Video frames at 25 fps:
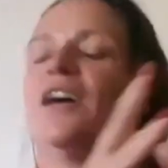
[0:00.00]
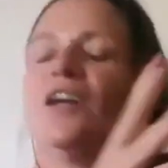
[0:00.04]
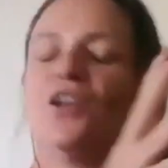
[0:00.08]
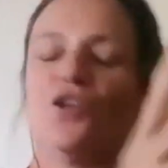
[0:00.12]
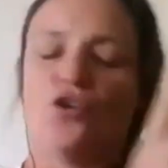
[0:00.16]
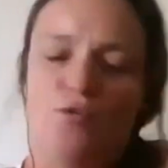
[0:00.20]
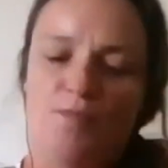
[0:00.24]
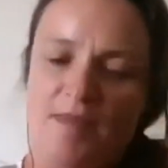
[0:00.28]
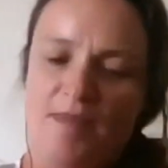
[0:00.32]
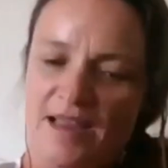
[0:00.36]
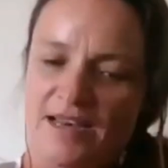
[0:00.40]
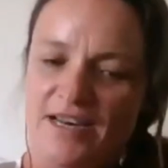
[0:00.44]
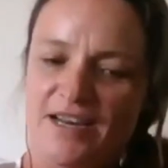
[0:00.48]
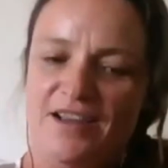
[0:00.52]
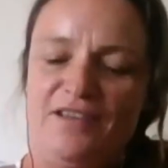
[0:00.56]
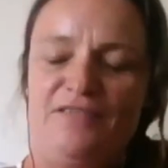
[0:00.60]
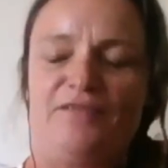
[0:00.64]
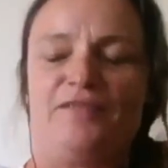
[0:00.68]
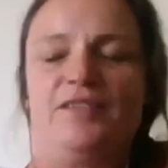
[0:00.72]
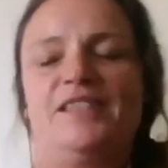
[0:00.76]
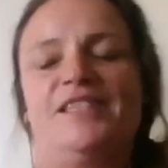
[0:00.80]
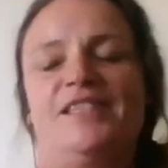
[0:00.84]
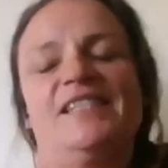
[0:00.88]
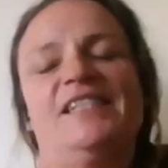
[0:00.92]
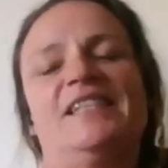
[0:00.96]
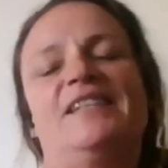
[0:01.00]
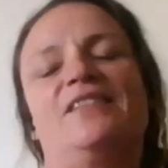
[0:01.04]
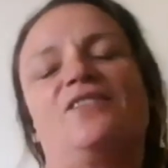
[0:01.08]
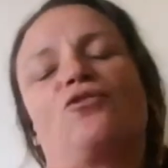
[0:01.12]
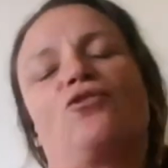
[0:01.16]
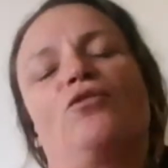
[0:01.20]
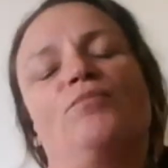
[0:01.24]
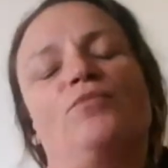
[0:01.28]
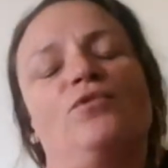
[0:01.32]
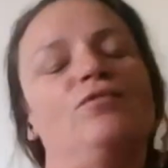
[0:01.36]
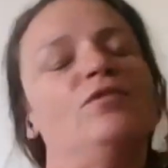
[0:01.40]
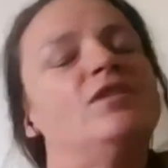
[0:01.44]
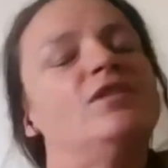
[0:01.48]
no matter if it's in the
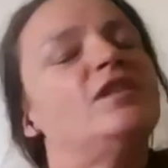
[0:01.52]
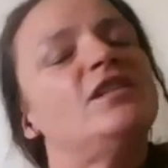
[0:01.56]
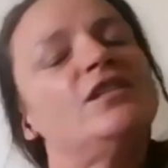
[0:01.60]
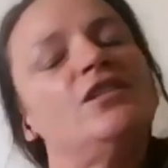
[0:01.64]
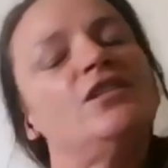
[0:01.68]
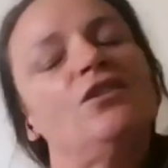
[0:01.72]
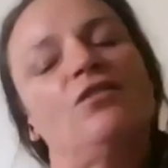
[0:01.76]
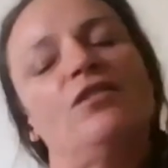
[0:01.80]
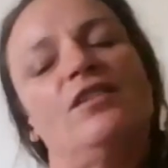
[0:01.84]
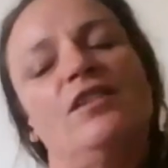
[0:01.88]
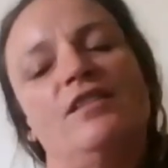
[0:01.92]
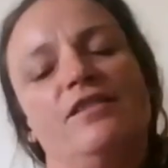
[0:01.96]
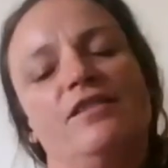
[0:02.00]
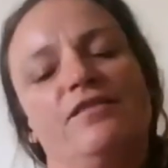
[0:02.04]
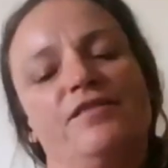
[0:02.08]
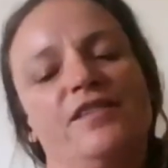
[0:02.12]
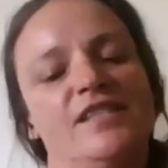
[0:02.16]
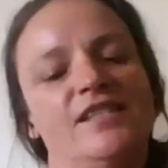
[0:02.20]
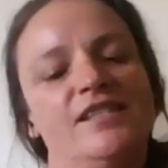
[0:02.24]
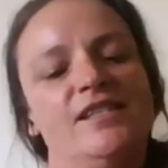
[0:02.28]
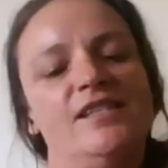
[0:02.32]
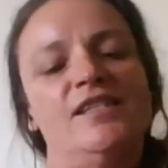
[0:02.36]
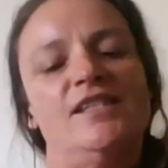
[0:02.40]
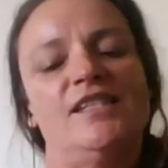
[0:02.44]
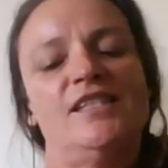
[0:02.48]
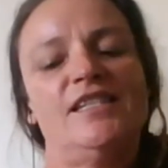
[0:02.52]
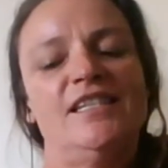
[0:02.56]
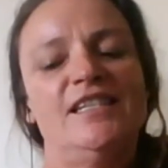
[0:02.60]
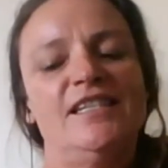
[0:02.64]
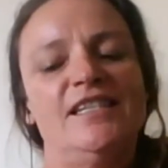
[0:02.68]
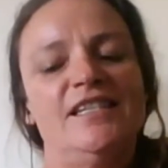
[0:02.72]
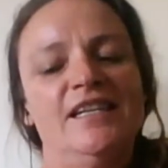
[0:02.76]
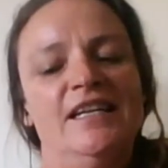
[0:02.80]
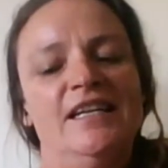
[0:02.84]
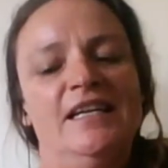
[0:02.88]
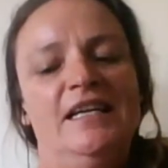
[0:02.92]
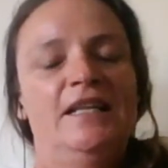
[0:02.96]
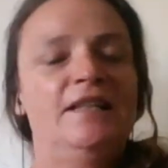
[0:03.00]
community or in the
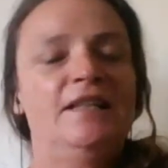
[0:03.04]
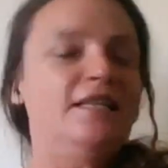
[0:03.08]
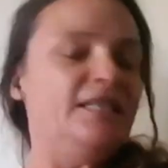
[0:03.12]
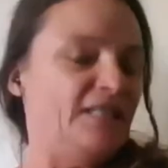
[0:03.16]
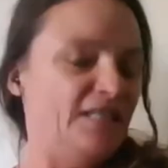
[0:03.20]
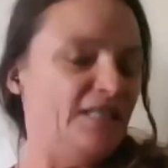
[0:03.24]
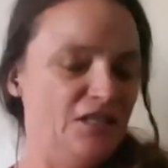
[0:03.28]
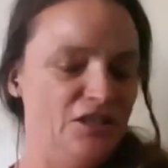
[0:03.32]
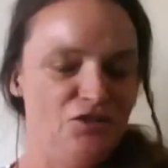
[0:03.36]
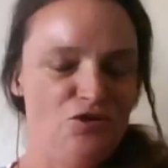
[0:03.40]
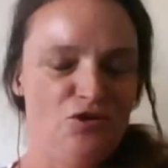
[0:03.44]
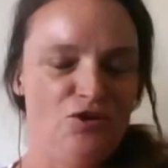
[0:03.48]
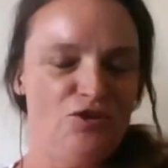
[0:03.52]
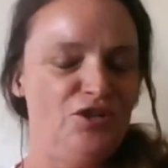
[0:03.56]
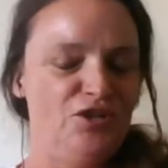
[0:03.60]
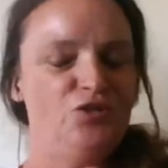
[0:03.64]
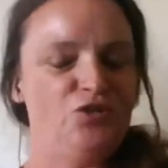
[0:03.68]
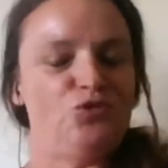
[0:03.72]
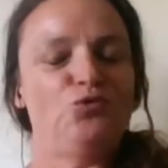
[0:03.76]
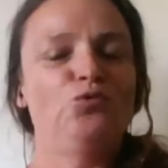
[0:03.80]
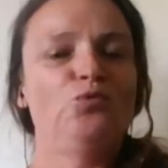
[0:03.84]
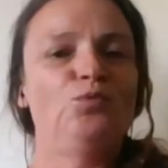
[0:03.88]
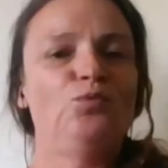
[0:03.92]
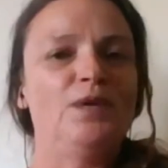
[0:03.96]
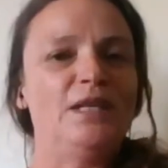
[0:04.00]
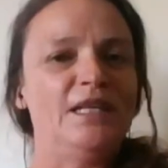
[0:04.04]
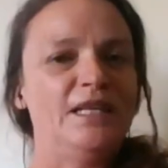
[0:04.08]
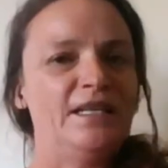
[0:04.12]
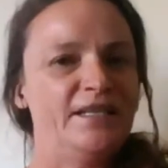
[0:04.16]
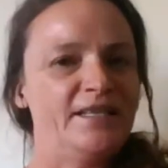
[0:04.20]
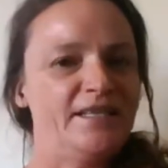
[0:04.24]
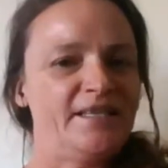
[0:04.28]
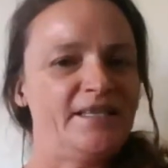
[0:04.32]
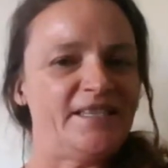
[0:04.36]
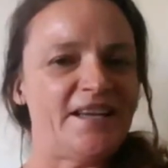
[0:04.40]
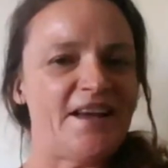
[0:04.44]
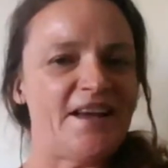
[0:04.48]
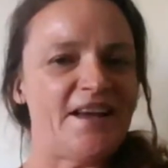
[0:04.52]
facility, this is not a 2
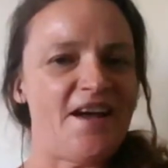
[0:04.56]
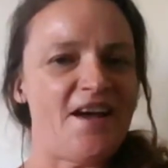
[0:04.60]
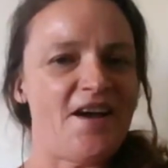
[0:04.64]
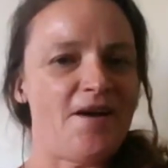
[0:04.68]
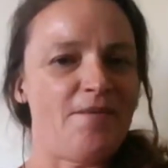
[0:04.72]
weeks